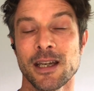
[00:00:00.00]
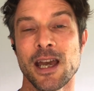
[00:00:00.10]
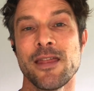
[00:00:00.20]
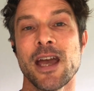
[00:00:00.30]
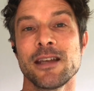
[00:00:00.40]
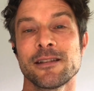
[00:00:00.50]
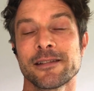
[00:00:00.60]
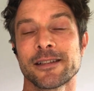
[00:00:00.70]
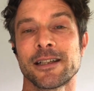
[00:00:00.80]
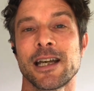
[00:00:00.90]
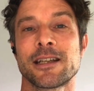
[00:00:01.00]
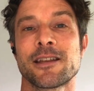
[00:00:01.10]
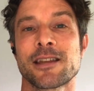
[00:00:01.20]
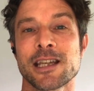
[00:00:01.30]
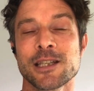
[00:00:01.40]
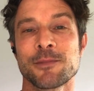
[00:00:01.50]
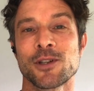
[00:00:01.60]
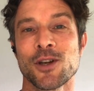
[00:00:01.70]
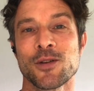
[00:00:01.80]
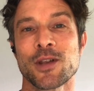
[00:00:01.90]
And then I had a thanks but
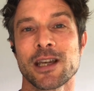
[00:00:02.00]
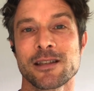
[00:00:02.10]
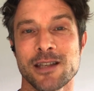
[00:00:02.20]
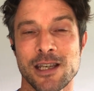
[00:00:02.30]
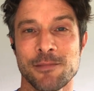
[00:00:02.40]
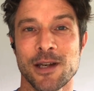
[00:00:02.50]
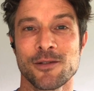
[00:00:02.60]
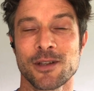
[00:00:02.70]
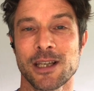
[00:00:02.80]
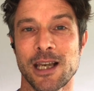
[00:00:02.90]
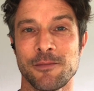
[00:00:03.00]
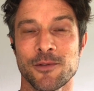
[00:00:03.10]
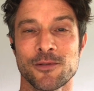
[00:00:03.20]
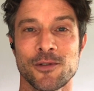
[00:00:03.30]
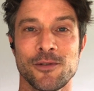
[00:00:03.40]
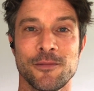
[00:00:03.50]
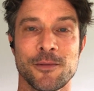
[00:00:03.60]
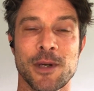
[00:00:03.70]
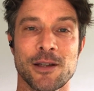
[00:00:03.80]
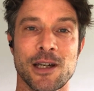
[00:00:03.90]
no thanks email that came through
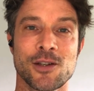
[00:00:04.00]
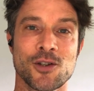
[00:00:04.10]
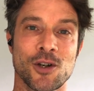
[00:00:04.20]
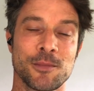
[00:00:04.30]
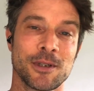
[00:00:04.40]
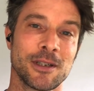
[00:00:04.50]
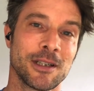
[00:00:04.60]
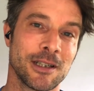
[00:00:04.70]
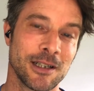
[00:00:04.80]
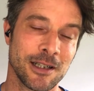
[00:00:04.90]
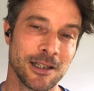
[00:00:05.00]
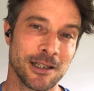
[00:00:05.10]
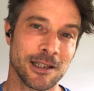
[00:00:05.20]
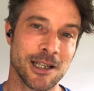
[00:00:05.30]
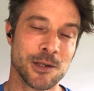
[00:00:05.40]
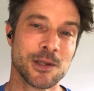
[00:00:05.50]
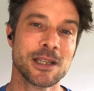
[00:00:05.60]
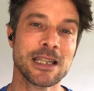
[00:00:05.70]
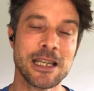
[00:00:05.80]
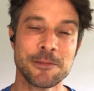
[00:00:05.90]
about that job. This was a
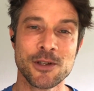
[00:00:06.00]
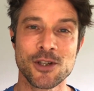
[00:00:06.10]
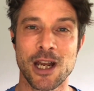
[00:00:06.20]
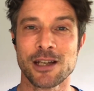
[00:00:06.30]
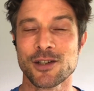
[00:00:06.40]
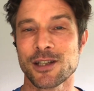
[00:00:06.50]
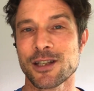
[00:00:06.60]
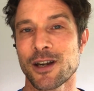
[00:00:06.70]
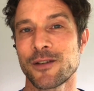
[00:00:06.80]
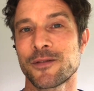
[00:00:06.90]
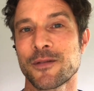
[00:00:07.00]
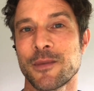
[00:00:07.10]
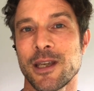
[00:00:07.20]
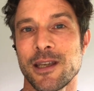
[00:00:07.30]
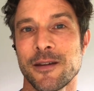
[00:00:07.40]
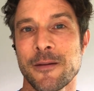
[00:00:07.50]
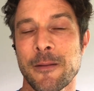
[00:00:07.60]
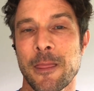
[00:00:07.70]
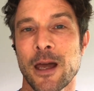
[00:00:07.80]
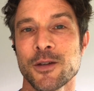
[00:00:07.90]
deep and challenging time for me.
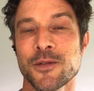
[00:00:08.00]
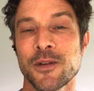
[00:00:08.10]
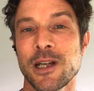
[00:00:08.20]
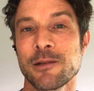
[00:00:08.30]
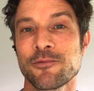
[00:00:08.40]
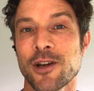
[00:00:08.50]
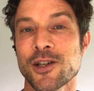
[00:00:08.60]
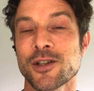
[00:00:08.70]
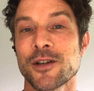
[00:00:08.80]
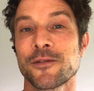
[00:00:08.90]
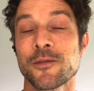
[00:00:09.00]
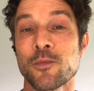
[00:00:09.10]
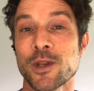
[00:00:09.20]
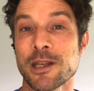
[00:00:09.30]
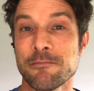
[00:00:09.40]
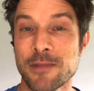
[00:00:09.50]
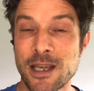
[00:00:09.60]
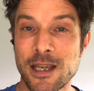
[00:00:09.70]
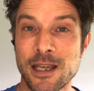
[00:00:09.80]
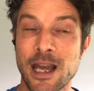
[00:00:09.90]
I was feeling pressure from within
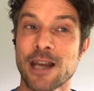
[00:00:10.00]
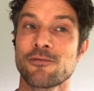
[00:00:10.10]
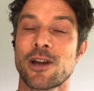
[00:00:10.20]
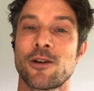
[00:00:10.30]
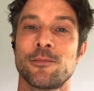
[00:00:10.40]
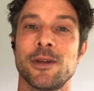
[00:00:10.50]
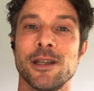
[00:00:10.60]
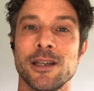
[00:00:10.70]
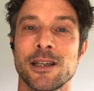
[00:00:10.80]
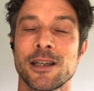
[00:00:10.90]
me and around me.